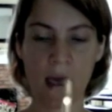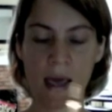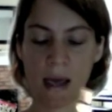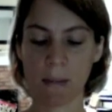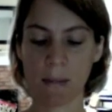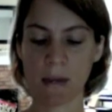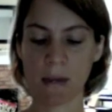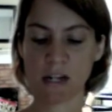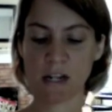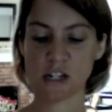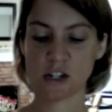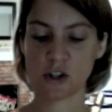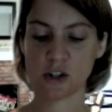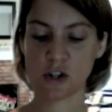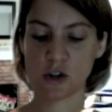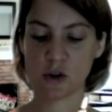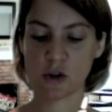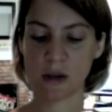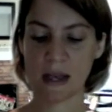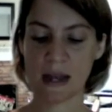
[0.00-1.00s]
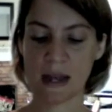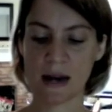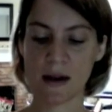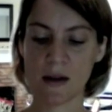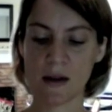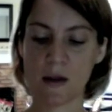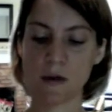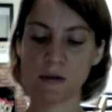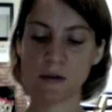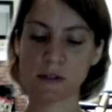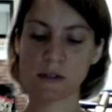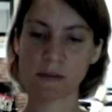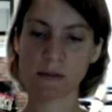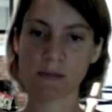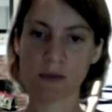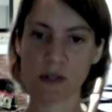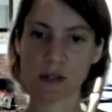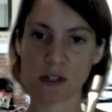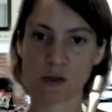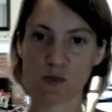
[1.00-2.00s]
Make sure you're getting those,
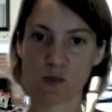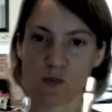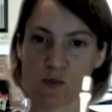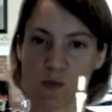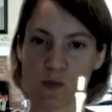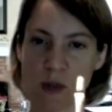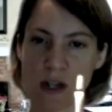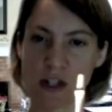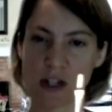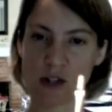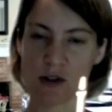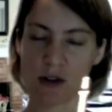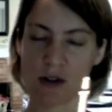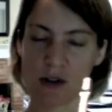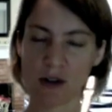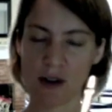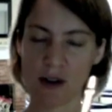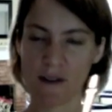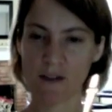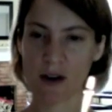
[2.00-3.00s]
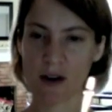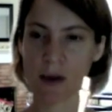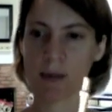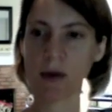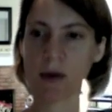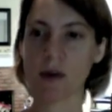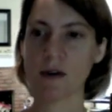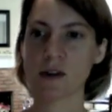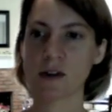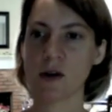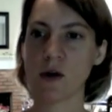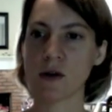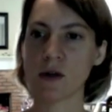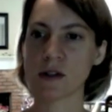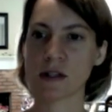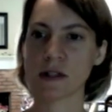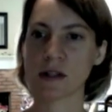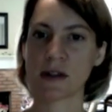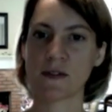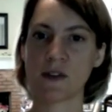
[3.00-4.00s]
just make sure you're covering up all those holes,
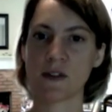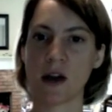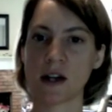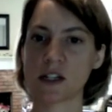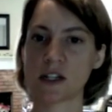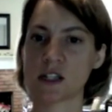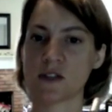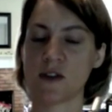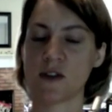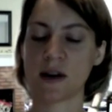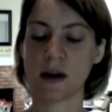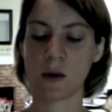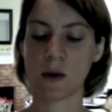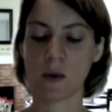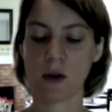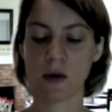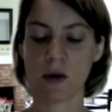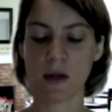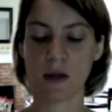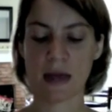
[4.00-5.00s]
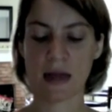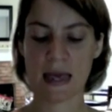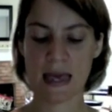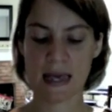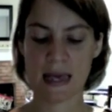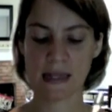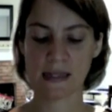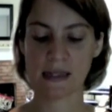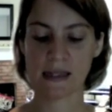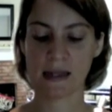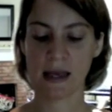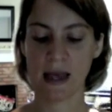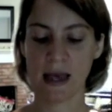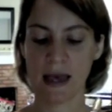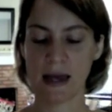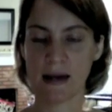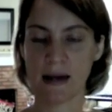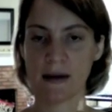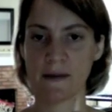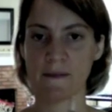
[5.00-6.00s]
and if not, just find out where your leak is
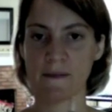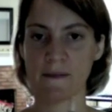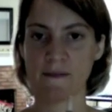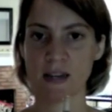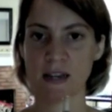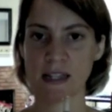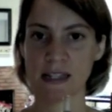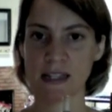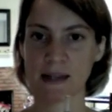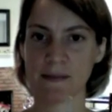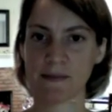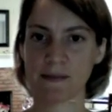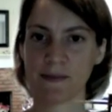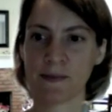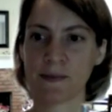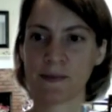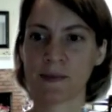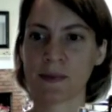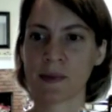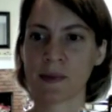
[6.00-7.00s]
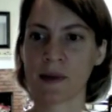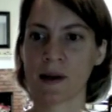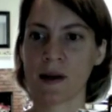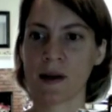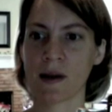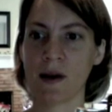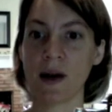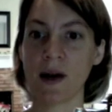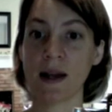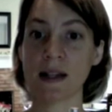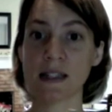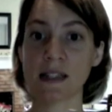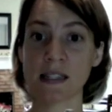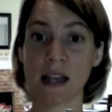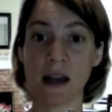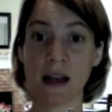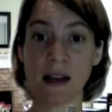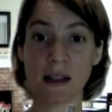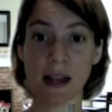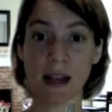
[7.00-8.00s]
and fix it. All right, let's
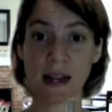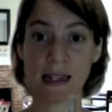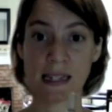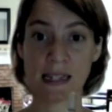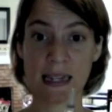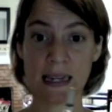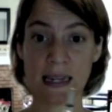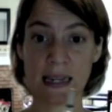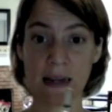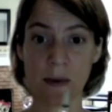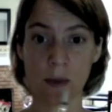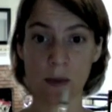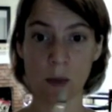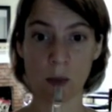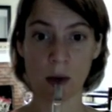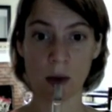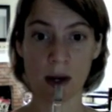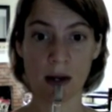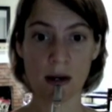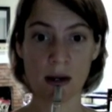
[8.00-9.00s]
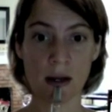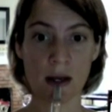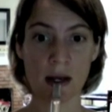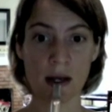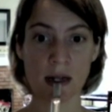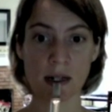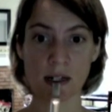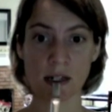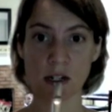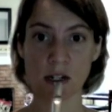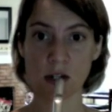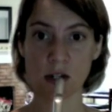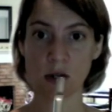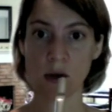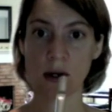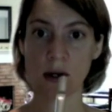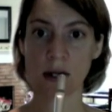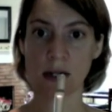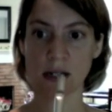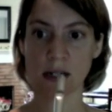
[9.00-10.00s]
tongue that D. 1, 2,
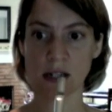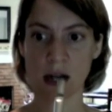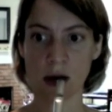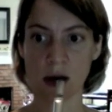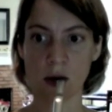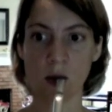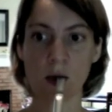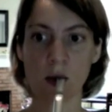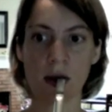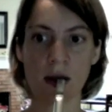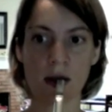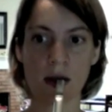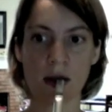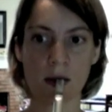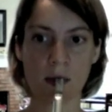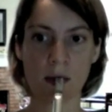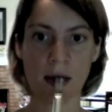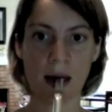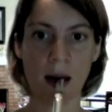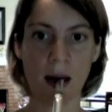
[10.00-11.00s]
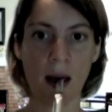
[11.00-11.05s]
tongue with me.